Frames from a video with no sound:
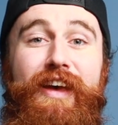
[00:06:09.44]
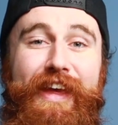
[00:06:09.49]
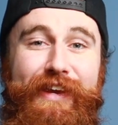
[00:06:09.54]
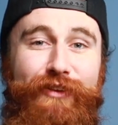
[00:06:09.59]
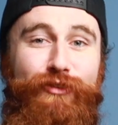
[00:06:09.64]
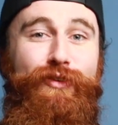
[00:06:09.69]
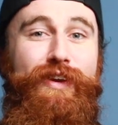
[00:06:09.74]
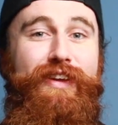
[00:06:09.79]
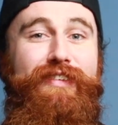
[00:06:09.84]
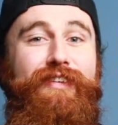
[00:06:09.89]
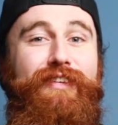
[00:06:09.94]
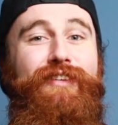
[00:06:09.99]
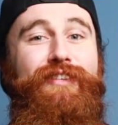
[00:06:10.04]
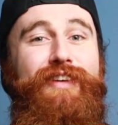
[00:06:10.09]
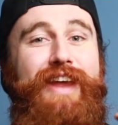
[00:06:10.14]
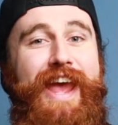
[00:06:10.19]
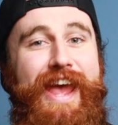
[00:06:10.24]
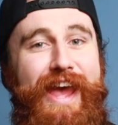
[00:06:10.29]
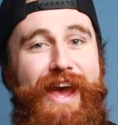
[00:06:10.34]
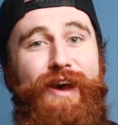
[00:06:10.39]
and tricks
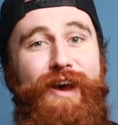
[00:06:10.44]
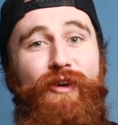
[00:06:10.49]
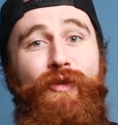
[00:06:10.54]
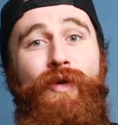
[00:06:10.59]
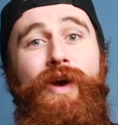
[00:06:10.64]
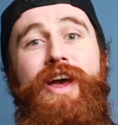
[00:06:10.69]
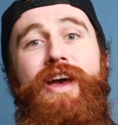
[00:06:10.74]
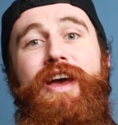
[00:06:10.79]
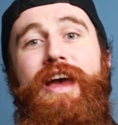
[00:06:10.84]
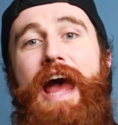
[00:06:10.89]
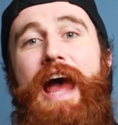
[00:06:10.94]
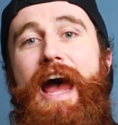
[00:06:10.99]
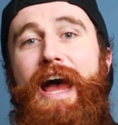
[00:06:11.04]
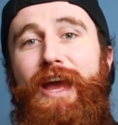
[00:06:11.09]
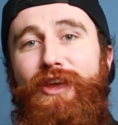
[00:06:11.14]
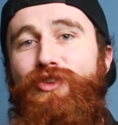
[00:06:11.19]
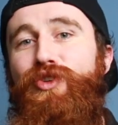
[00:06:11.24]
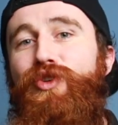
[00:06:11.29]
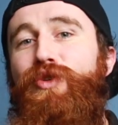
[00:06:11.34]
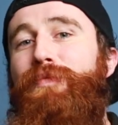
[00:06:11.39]
on how
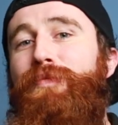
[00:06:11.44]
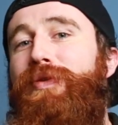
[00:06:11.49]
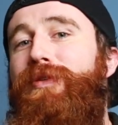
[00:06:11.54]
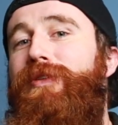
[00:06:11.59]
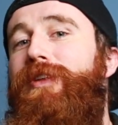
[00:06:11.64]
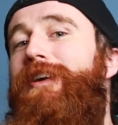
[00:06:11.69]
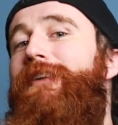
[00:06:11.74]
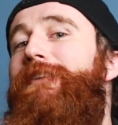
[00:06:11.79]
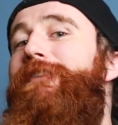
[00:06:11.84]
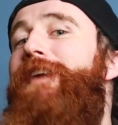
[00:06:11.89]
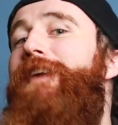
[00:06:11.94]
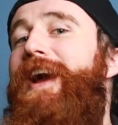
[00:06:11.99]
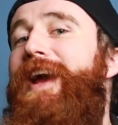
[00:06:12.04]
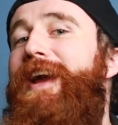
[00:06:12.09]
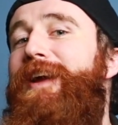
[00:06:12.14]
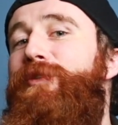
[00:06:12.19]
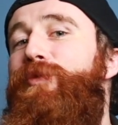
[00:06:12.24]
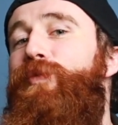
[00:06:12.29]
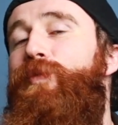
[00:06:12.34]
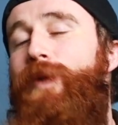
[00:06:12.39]
you pull off
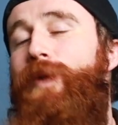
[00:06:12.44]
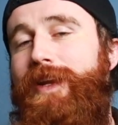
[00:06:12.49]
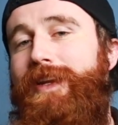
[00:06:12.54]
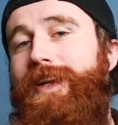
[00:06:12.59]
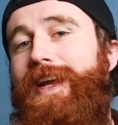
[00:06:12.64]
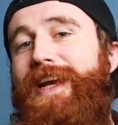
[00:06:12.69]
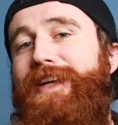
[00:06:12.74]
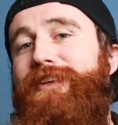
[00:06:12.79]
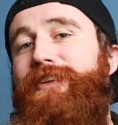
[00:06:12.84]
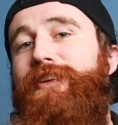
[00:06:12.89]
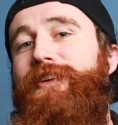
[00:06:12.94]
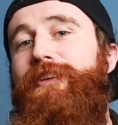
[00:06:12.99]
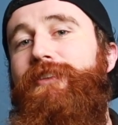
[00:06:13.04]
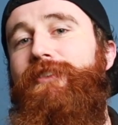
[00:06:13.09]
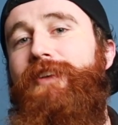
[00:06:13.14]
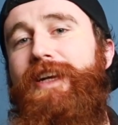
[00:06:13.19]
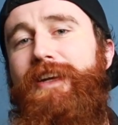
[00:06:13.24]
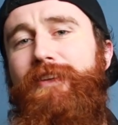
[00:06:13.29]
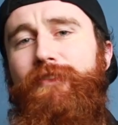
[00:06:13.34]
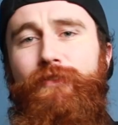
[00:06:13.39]
a one-day
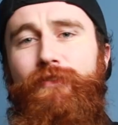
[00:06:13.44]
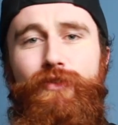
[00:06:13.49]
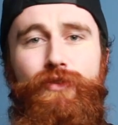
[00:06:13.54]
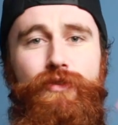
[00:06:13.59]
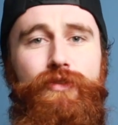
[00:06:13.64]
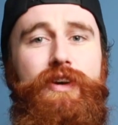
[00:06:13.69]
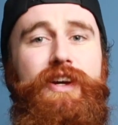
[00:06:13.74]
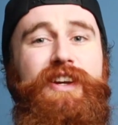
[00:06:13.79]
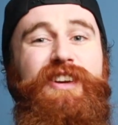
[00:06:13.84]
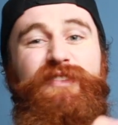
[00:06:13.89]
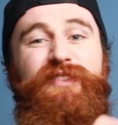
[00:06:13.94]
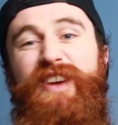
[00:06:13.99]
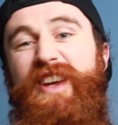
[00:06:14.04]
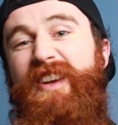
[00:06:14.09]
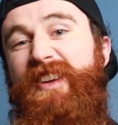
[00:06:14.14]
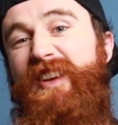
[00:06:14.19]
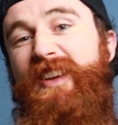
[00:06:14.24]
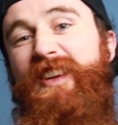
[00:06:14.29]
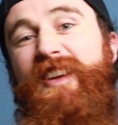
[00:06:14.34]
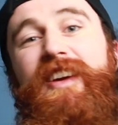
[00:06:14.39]
turnaround for an
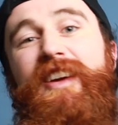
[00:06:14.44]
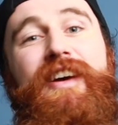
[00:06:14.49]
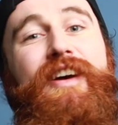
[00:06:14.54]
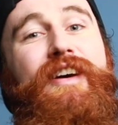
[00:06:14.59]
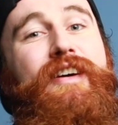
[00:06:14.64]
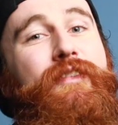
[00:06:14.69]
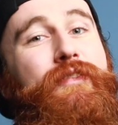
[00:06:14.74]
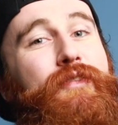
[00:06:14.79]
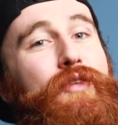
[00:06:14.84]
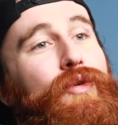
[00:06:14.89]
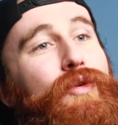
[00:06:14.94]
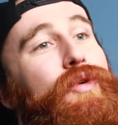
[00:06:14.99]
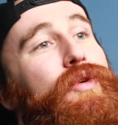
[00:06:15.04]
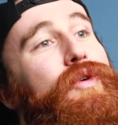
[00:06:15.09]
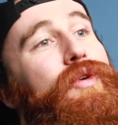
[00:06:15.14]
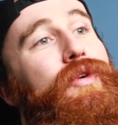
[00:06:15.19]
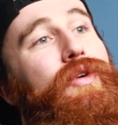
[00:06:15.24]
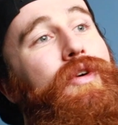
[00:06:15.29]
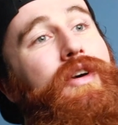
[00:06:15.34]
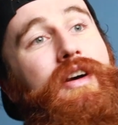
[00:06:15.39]
event,
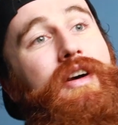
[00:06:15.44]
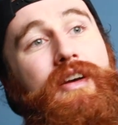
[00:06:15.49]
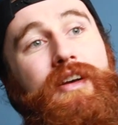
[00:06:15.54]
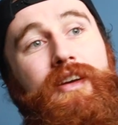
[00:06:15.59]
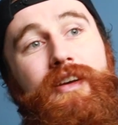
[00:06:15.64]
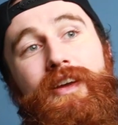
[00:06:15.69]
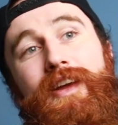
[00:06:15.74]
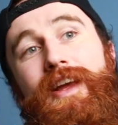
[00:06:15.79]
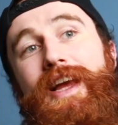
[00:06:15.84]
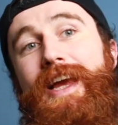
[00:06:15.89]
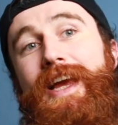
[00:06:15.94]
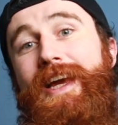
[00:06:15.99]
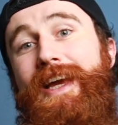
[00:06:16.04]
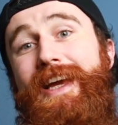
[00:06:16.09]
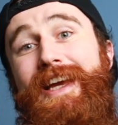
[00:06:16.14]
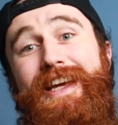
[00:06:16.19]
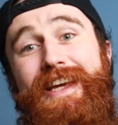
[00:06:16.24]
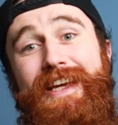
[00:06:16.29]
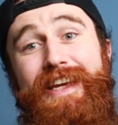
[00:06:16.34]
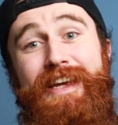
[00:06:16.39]
for
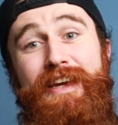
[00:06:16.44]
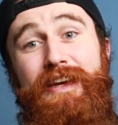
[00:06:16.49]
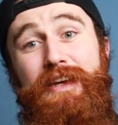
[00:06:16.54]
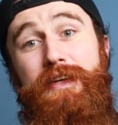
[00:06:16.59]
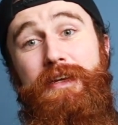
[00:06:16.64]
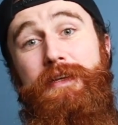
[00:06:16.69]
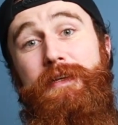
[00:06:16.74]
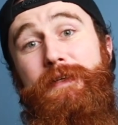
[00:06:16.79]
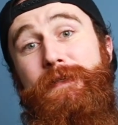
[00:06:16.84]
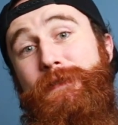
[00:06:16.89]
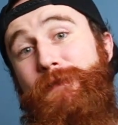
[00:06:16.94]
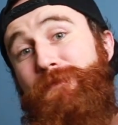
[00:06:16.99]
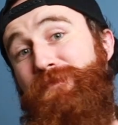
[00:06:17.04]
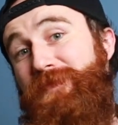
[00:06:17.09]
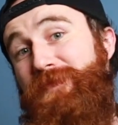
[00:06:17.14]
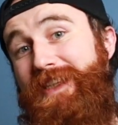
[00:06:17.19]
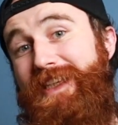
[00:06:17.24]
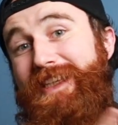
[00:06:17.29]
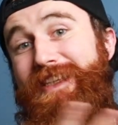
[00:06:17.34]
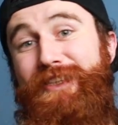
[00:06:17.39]
a
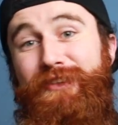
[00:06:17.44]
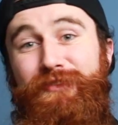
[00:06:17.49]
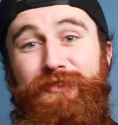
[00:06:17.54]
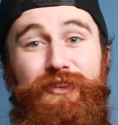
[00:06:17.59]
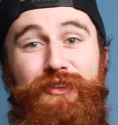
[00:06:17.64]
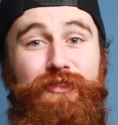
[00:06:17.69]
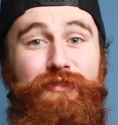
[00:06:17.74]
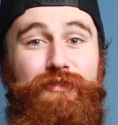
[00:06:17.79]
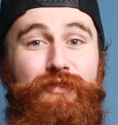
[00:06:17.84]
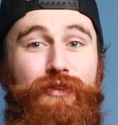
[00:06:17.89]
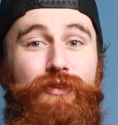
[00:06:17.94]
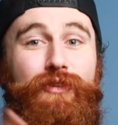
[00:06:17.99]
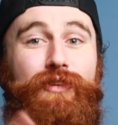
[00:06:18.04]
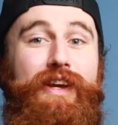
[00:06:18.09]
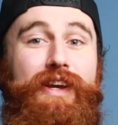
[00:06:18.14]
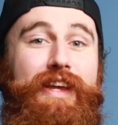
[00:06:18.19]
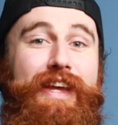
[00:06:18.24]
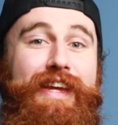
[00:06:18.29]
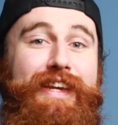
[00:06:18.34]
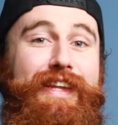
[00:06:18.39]
interview,
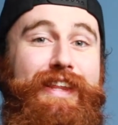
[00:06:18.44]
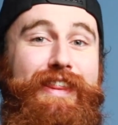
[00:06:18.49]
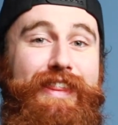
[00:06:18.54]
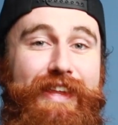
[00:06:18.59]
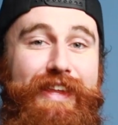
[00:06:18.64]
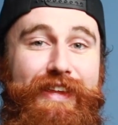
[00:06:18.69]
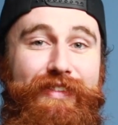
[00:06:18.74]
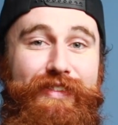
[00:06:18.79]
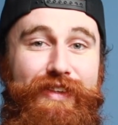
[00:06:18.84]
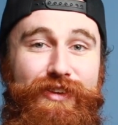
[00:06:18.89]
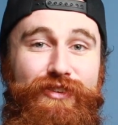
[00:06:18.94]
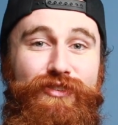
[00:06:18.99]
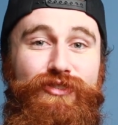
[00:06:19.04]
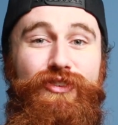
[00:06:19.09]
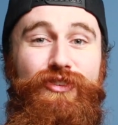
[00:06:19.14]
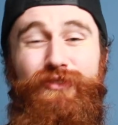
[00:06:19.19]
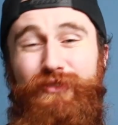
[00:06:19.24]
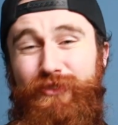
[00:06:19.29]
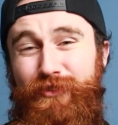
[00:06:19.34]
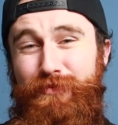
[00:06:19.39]
for anything that you
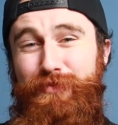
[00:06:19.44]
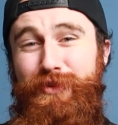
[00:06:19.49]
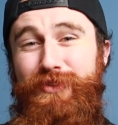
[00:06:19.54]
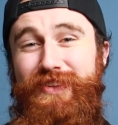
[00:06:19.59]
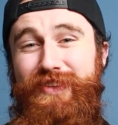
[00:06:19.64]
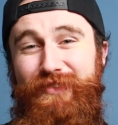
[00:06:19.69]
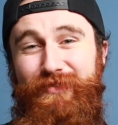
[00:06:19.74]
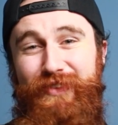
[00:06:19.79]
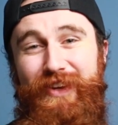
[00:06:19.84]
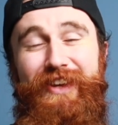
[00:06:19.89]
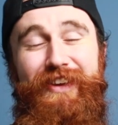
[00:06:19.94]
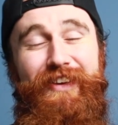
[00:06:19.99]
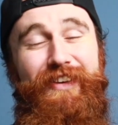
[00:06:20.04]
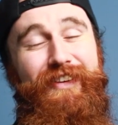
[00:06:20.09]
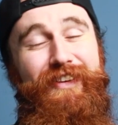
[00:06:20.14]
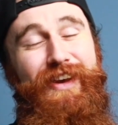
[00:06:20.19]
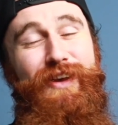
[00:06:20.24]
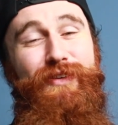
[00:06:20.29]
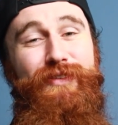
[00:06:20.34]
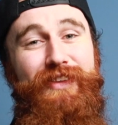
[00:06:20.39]
shoot, for a music
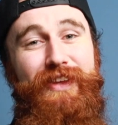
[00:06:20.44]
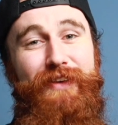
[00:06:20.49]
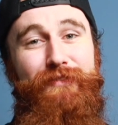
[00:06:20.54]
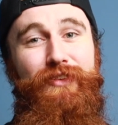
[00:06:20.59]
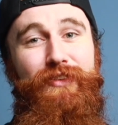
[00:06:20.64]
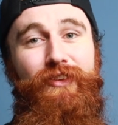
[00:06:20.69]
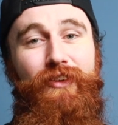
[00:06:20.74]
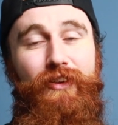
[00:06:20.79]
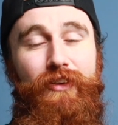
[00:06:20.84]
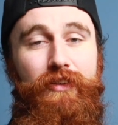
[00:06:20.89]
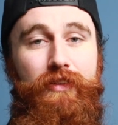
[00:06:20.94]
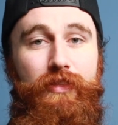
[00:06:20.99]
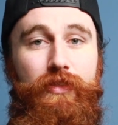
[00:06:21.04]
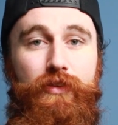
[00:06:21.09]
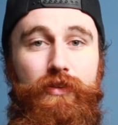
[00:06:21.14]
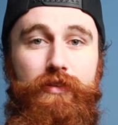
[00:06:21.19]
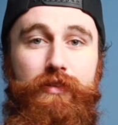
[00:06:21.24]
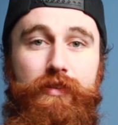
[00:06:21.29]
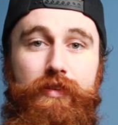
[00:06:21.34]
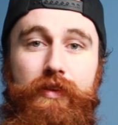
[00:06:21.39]
video? I would love to know your
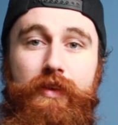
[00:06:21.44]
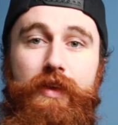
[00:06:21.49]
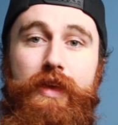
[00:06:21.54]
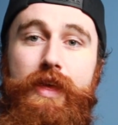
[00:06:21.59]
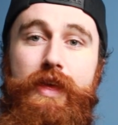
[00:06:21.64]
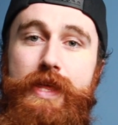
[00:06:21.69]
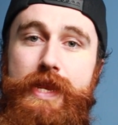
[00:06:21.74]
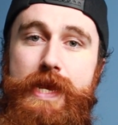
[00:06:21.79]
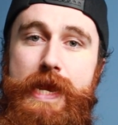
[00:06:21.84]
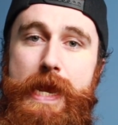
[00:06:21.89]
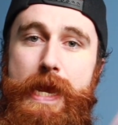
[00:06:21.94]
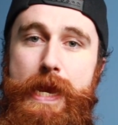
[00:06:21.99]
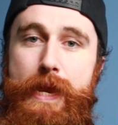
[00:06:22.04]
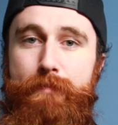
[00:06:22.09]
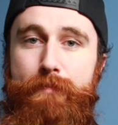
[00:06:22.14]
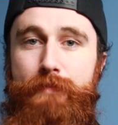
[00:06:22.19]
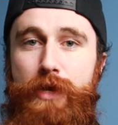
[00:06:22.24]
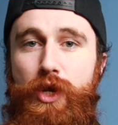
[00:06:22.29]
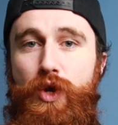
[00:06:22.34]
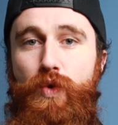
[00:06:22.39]
thoughts.
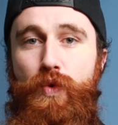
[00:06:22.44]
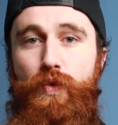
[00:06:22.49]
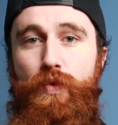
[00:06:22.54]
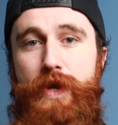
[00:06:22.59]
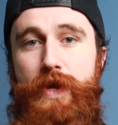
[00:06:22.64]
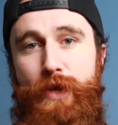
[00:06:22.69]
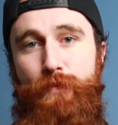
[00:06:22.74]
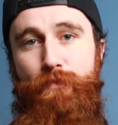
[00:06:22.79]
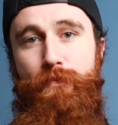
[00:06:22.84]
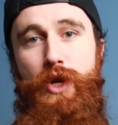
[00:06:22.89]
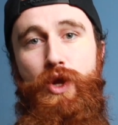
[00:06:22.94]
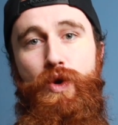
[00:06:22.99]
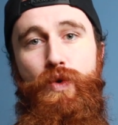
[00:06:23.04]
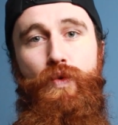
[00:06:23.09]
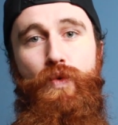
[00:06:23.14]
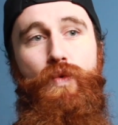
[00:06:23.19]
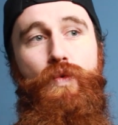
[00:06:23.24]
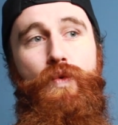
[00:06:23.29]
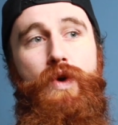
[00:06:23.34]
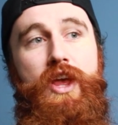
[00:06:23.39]
Let me know down
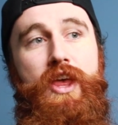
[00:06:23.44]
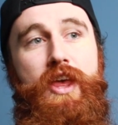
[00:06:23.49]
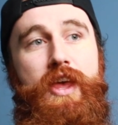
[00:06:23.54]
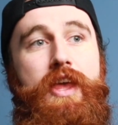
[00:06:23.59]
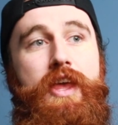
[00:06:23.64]
below.